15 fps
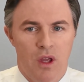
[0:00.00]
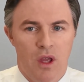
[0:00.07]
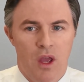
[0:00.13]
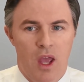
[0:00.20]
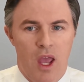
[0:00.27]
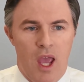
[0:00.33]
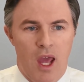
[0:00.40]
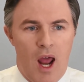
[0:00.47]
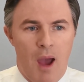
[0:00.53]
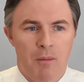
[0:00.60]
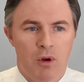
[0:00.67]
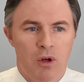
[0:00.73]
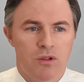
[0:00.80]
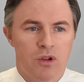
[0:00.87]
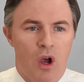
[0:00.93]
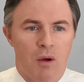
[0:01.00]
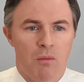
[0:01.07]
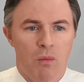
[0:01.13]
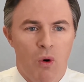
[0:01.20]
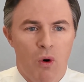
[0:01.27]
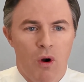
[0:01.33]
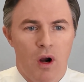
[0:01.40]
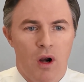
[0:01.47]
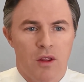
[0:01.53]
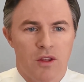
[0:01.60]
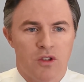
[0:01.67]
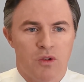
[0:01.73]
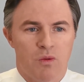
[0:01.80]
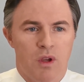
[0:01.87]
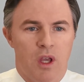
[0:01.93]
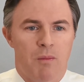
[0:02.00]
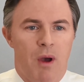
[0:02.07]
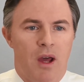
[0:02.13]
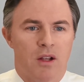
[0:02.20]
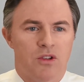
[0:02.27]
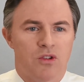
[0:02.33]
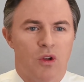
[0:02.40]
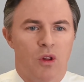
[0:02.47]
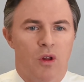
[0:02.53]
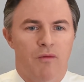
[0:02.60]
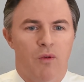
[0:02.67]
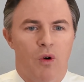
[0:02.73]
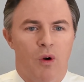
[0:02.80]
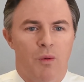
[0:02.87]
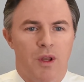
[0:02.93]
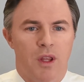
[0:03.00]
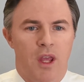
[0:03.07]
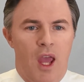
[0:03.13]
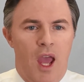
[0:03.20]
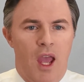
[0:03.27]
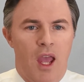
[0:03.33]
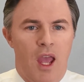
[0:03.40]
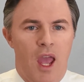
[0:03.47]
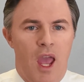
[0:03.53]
And I'm going to talk more this week about a solo 401k